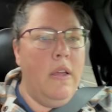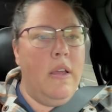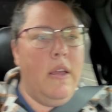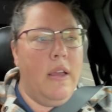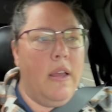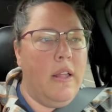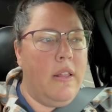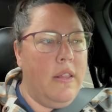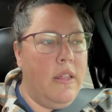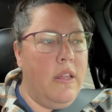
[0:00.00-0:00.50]

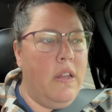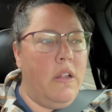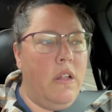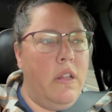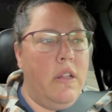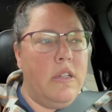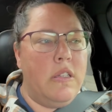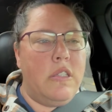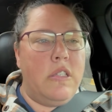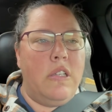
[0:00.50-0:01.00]
a
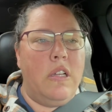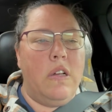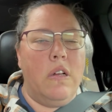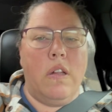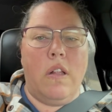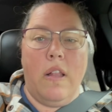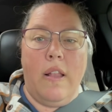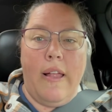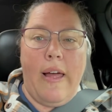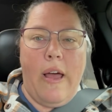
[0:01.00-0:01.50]
little. It's still
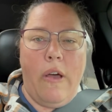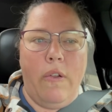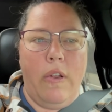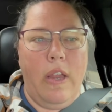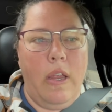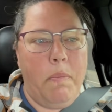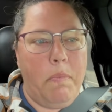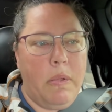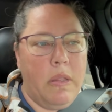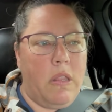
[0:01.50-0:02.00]

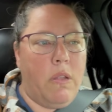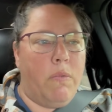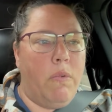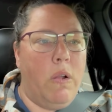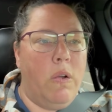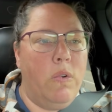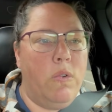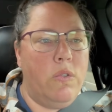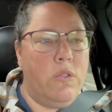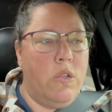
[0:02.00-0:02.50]
cloudy, but the
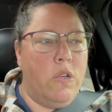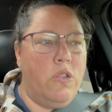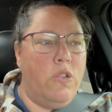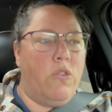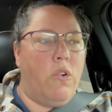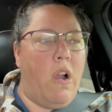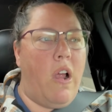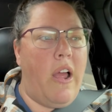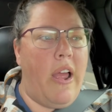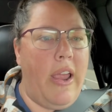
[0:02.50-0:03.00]
roads are
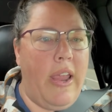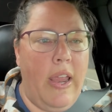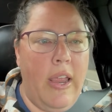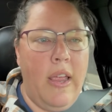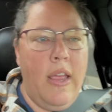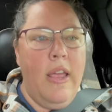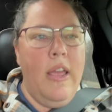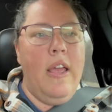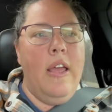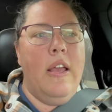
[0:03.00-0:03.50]
dry.
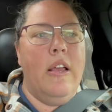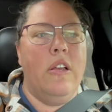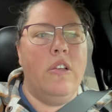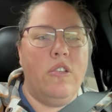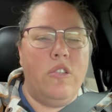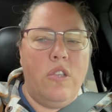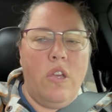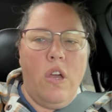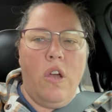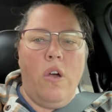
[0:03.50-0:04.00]

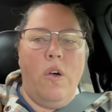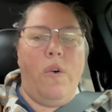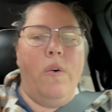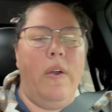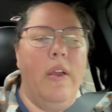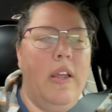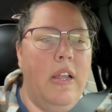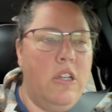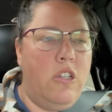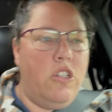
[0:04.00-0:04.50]
So
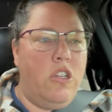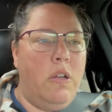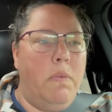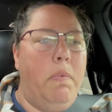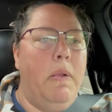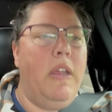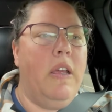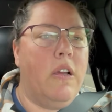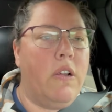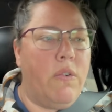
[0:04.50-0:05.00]
it should
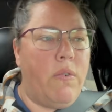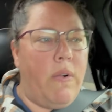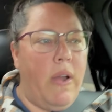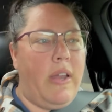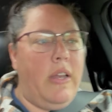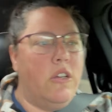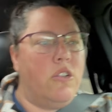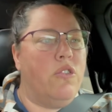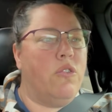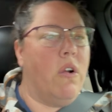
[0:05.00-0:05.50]
be a
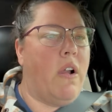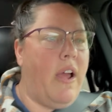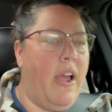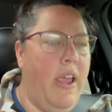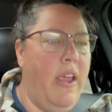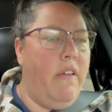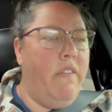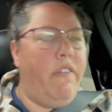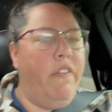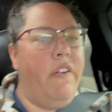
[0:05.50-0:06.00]
great
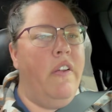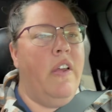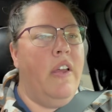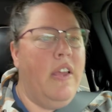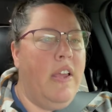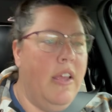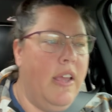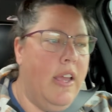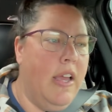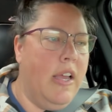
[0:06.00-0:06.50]
drive
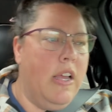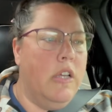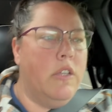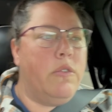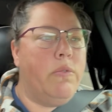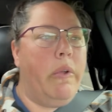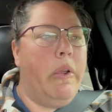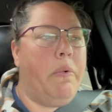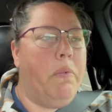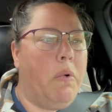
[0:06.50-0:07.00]

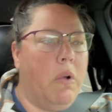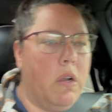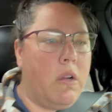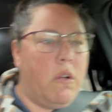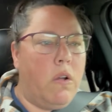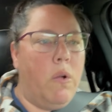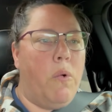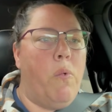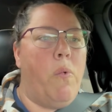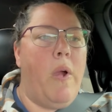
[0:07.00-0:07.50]
as we work
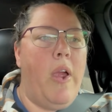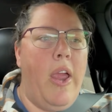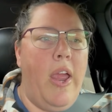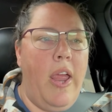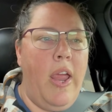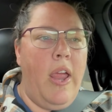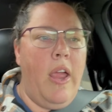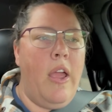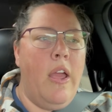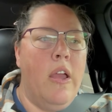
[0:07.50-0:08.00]
our
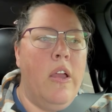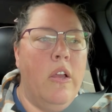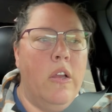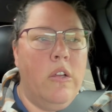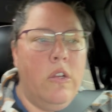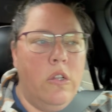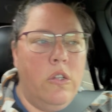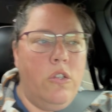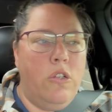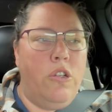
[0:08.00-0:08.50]
way
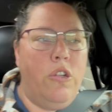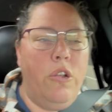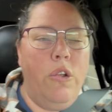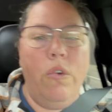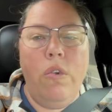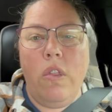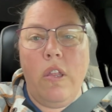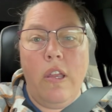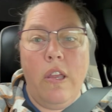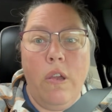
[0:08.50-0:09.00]

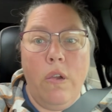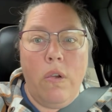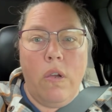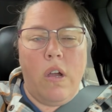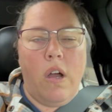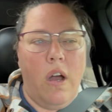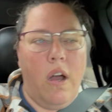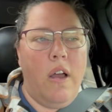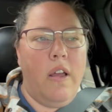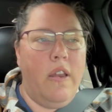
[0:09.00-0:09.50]
to the
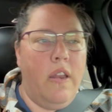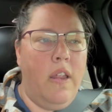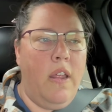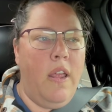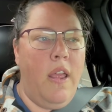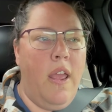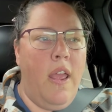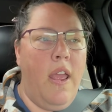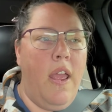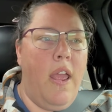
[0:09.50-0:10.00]
Yukon
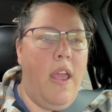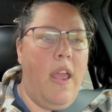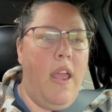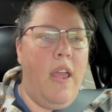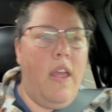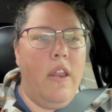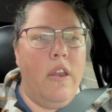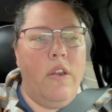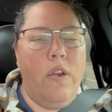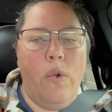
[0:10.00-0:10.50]

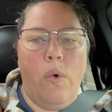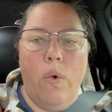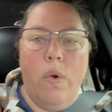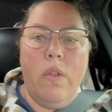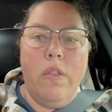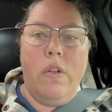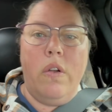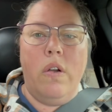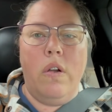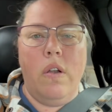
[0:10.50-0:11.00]
and
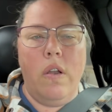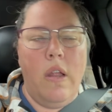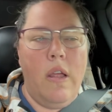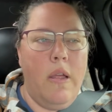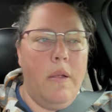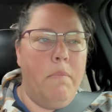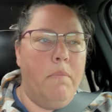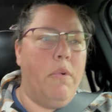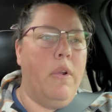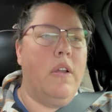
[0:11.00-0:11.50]

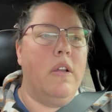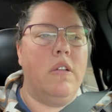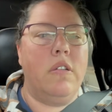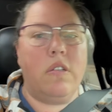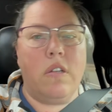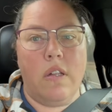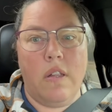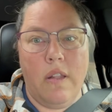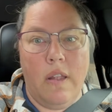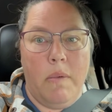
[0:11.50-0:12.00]
northern British
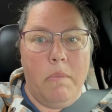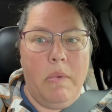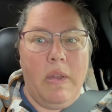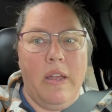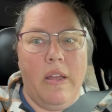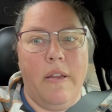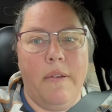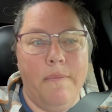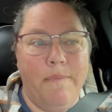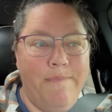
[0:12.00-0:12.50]

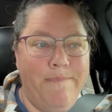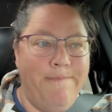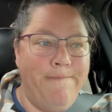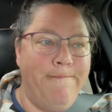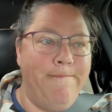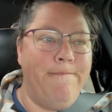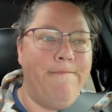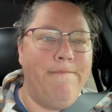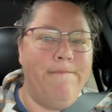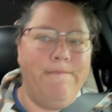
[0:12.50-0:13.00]
Columbia. They're
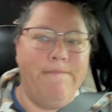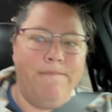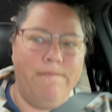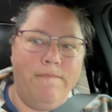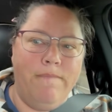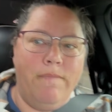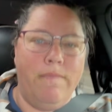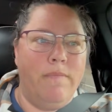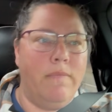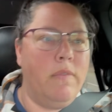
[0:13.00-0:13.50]
on the
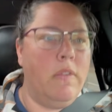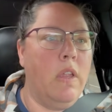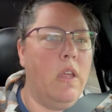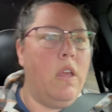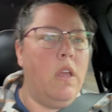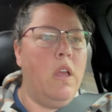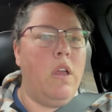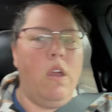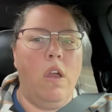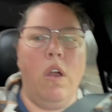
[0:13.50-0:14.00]
right side of the
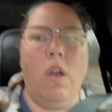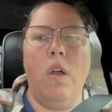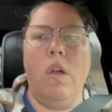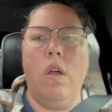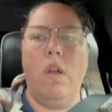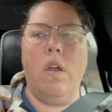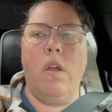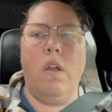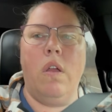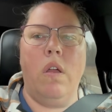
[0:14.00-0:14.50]
road the
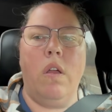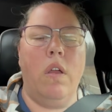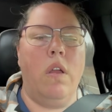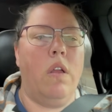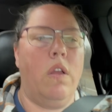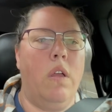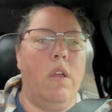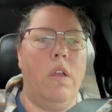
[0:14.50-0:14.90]
motorhome's